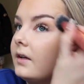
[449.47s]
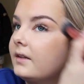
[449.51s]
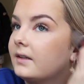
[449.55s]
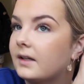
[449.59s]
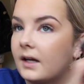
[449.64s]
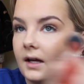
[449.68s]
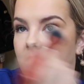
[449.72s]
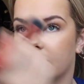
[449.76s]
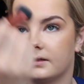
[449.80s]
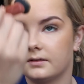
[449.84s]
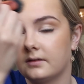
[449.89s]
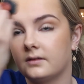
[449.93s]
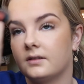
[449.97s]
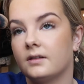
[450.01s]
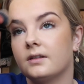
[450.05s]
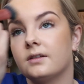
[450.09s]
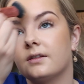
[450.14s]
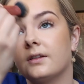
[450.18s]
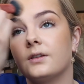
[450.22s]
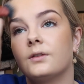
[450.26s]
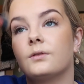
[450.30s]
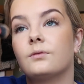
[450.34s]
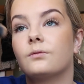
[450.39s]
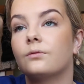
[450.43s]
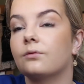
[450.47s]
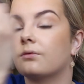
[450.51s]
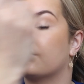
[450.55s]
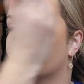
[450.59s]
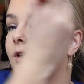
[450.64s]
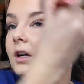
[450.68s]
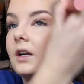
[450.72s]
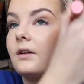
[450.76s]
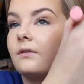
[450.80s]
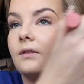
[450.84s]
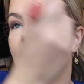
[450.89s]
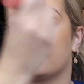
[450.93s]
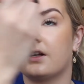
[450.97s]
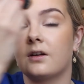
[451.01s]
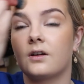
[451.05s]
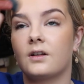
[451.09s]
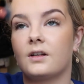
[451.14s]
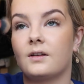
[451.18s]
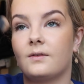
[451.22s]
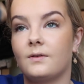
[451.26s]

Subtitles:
yeah, this is really good.